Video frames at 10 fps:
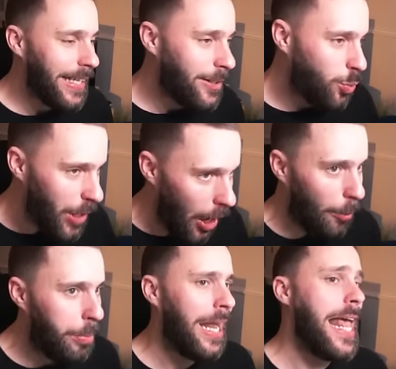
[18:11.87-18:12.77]
is we
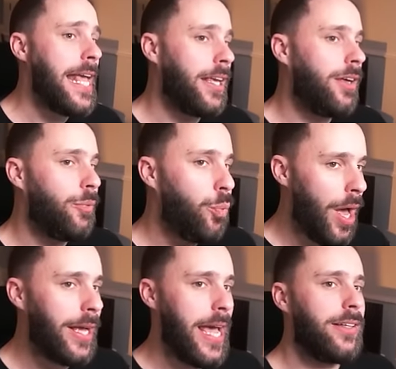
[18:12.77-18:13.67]
are playing
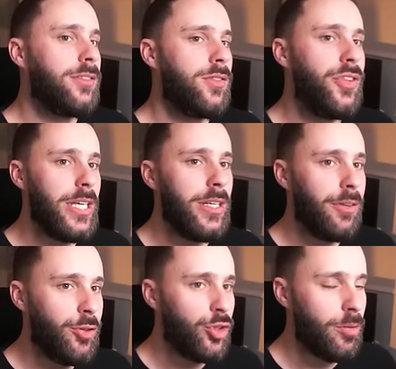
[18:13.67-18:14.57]
against the,
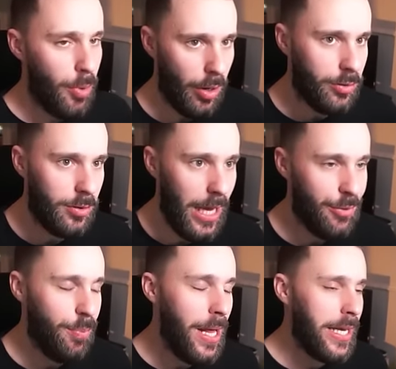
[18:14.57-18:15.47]
the future box.
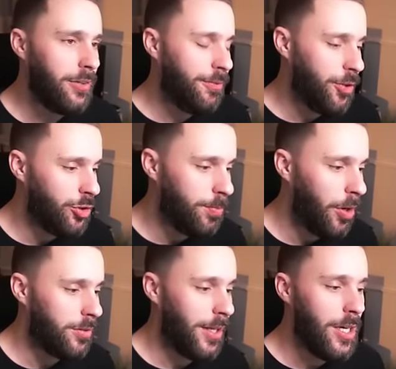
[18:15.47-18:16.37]
And if we're playing against the future
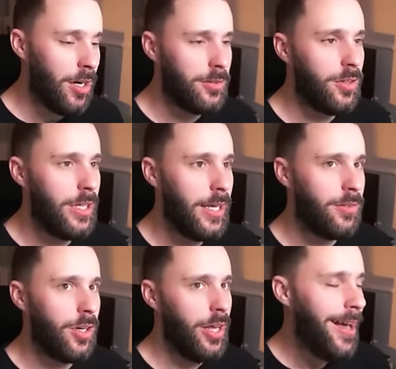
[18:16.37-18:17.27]
box, then the Artazon
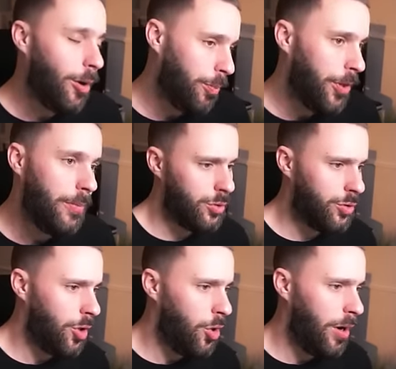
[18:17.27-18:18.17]
is going to help them.
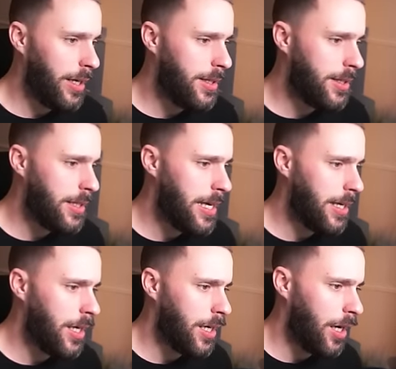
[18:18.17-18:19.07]
So I
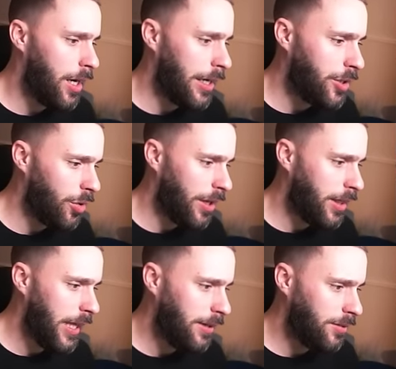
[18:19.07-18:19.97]
think I go
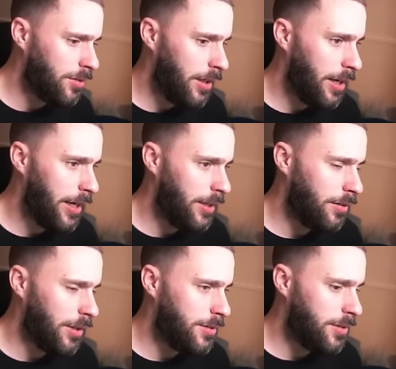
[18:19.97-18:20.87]
like this. I
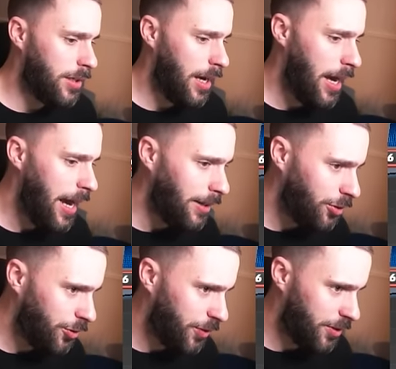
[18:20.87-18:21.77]

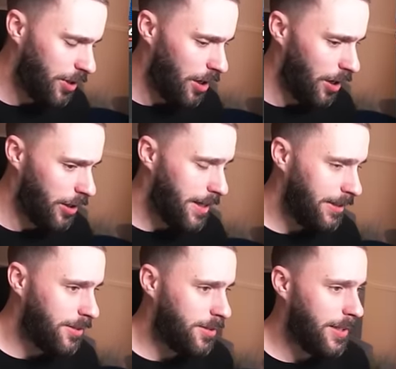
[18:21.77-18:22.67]
attach for turn
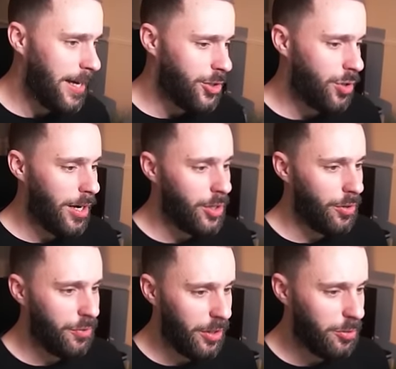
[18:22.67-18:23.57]
and instead try and
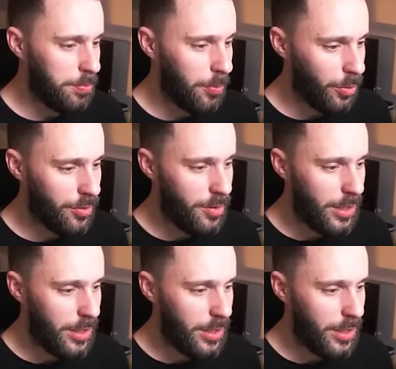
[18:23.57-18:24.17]
go for an Explorer's